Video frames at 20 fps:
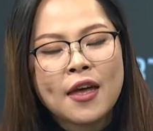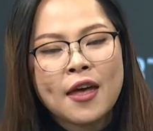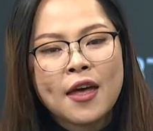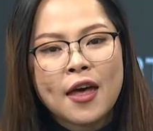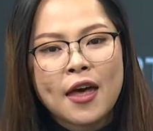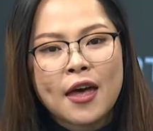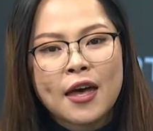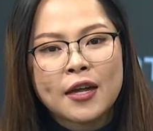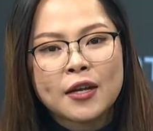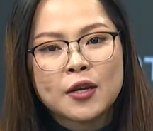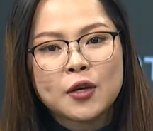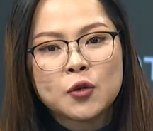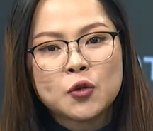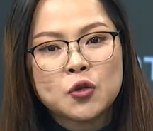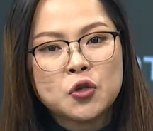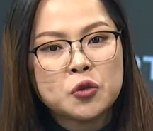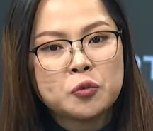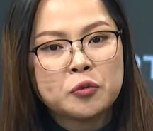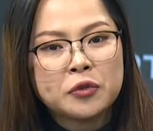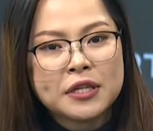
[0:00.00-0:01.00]
And could
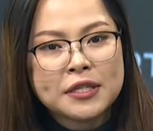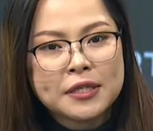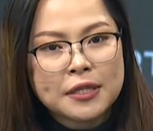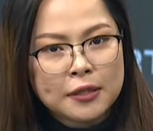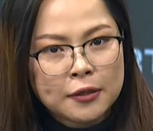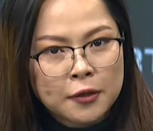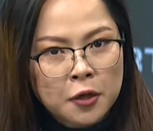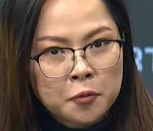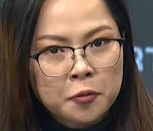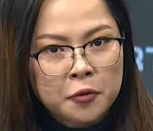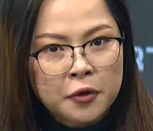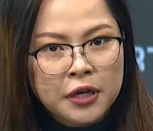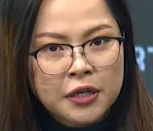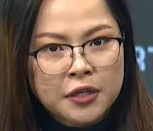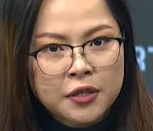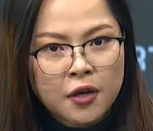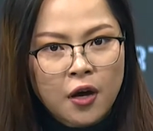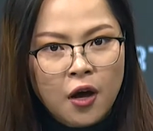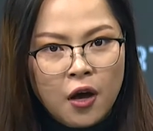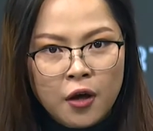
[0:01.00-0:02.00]
you please elaborate
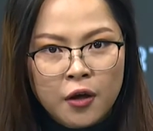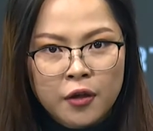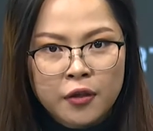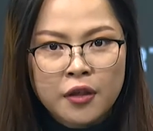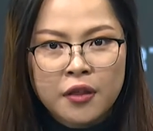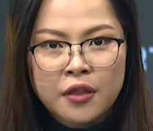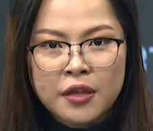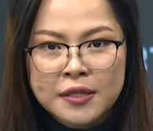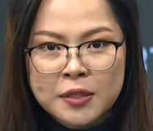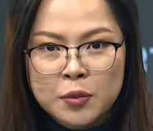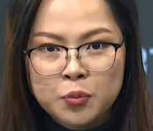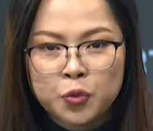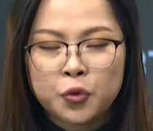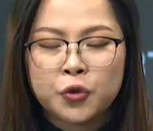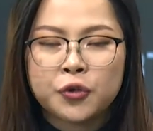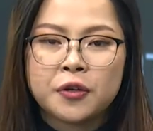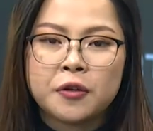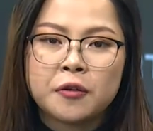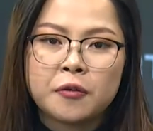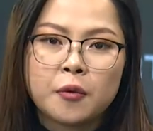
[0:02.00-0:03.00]
on this
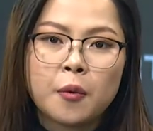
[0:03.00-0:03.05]
important